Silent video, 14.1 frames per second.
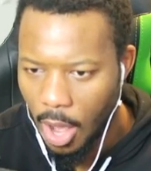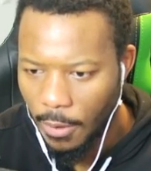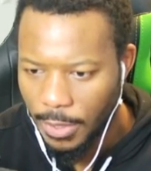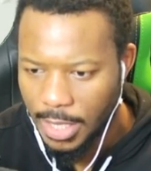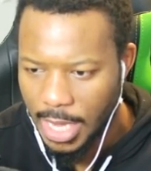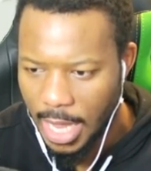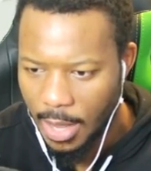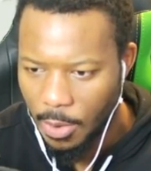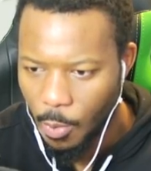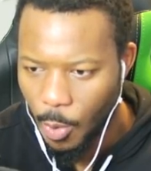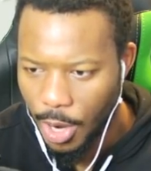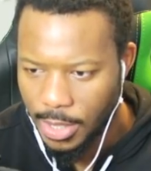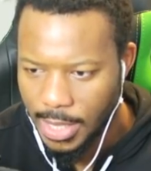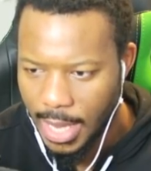Office key
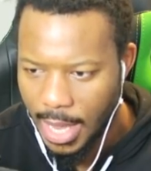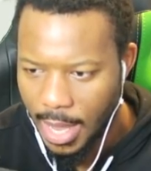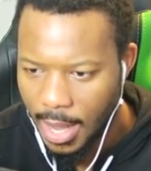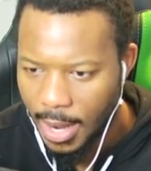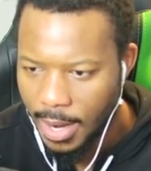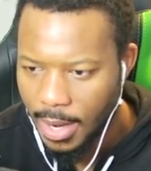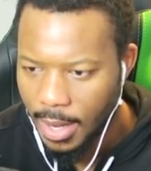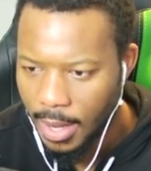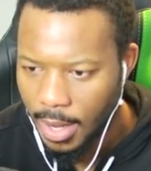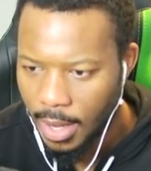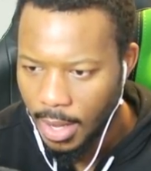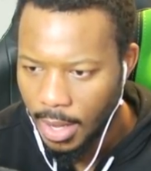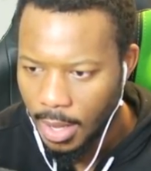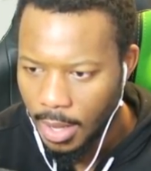worked here.
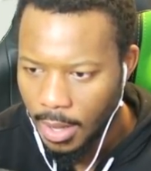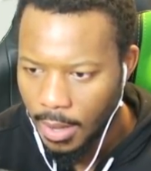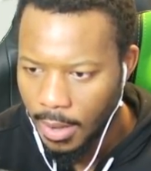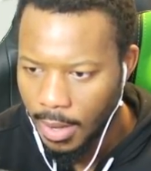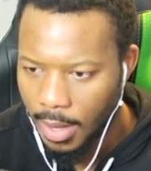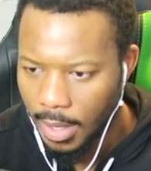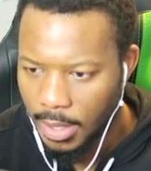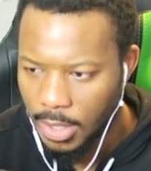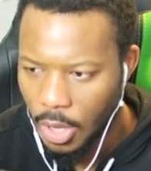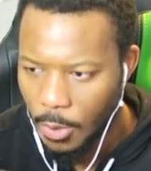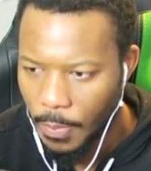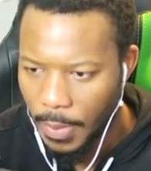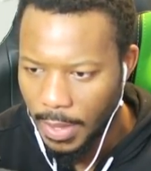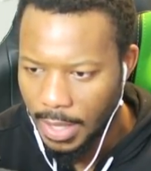All right, let's
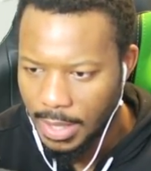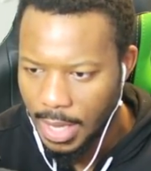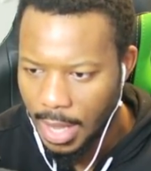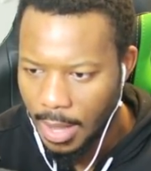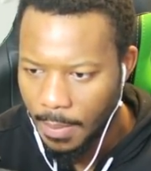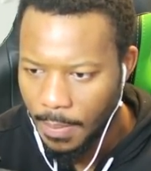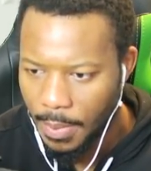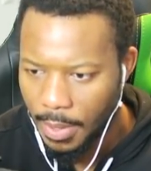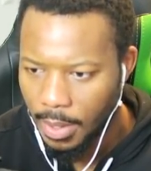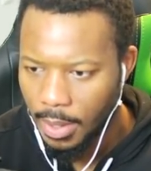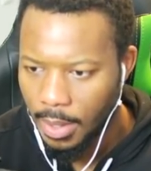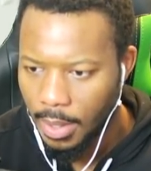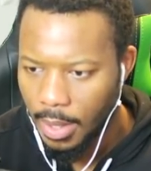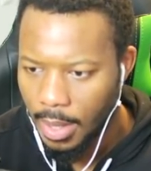open this up.
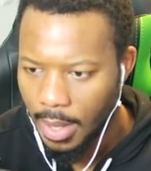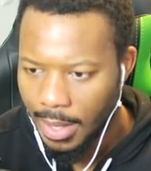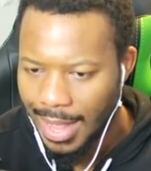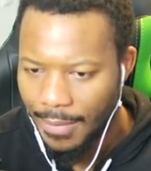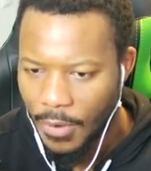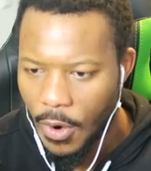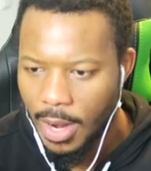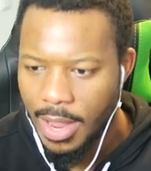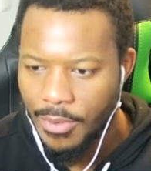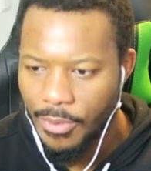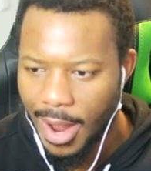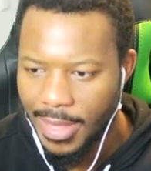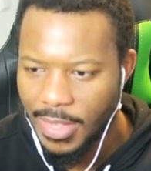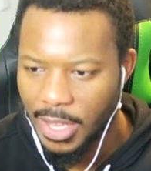Now, I've already
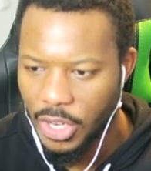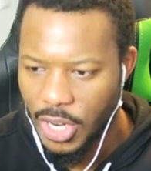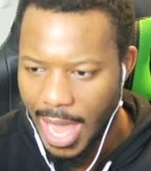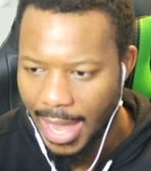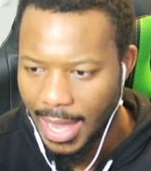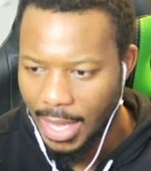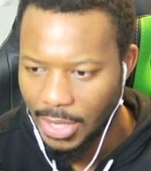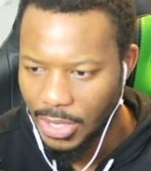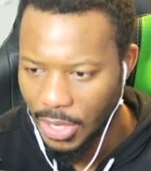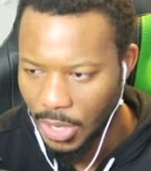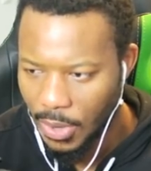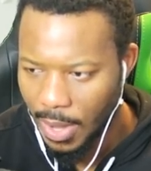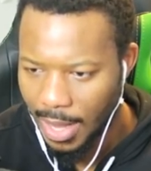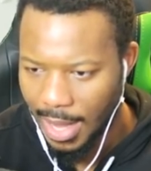read the jacket
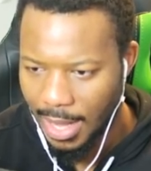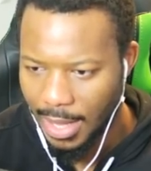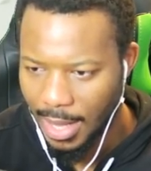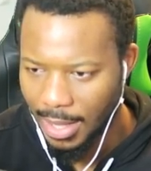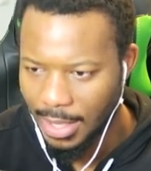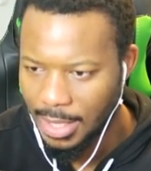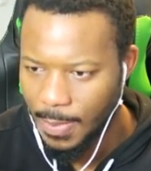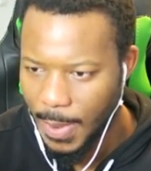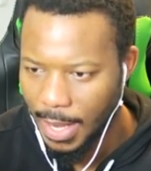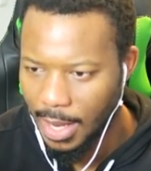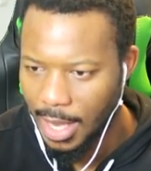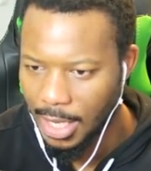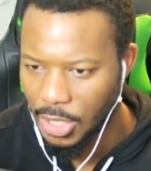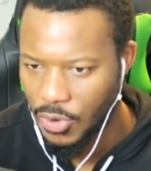too. Again, this has been
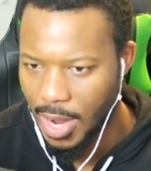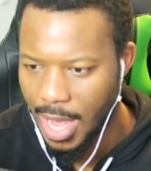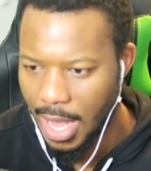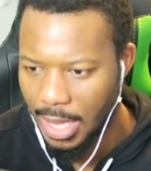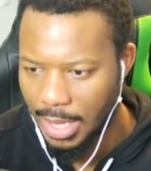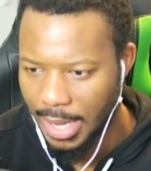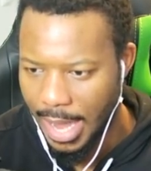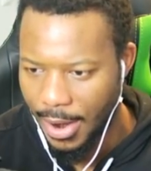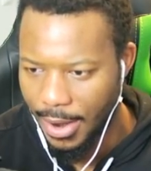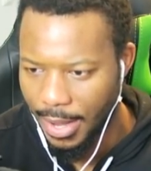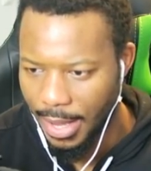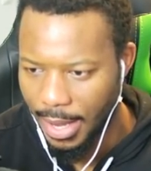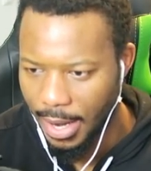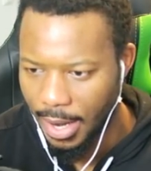a lot of trial and
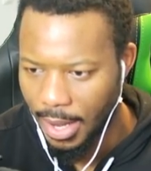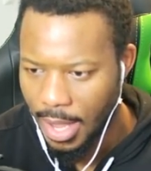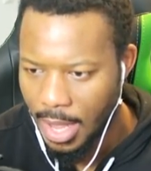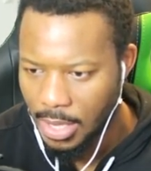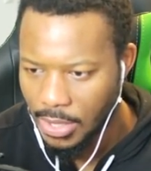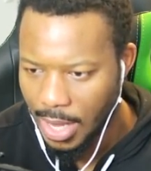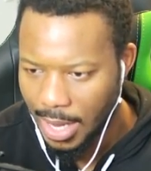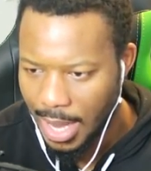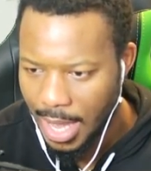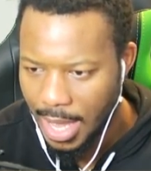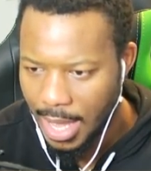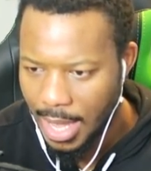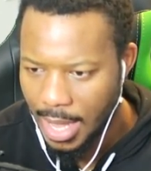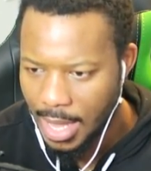error here. So I
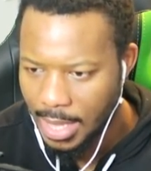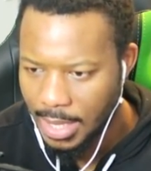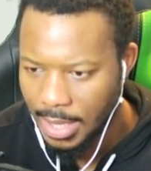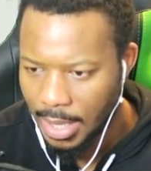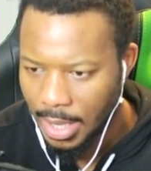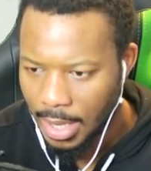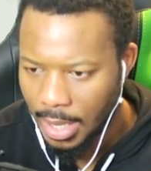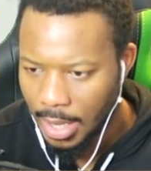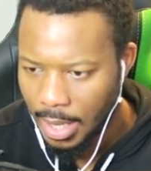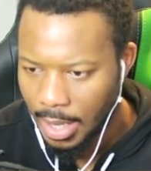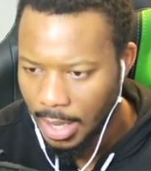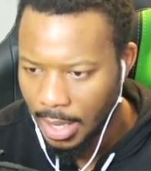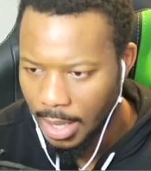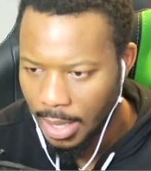need,
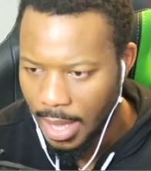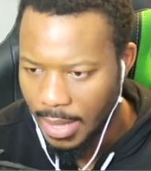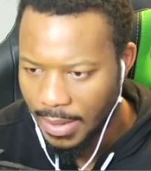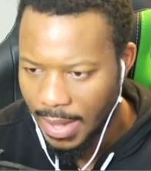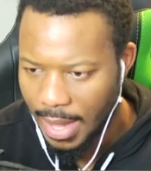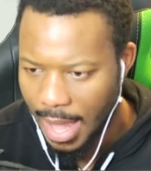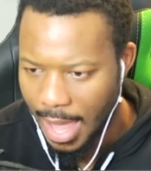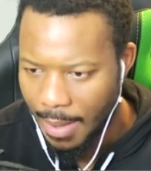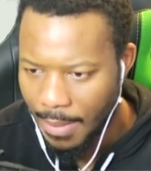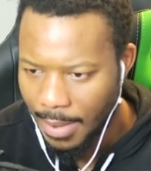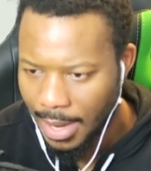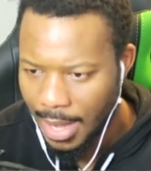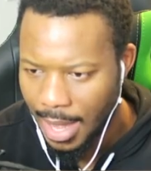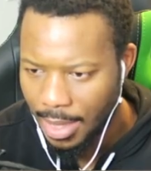uh, is it
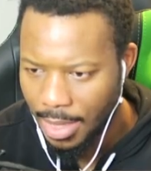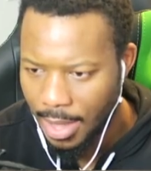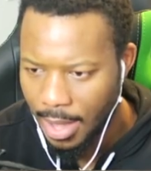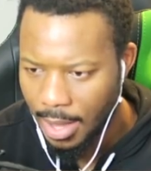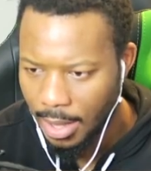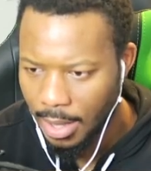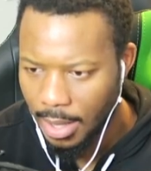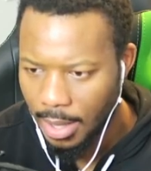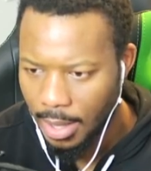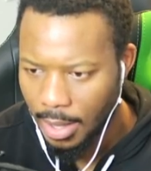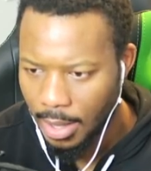Emily, I think?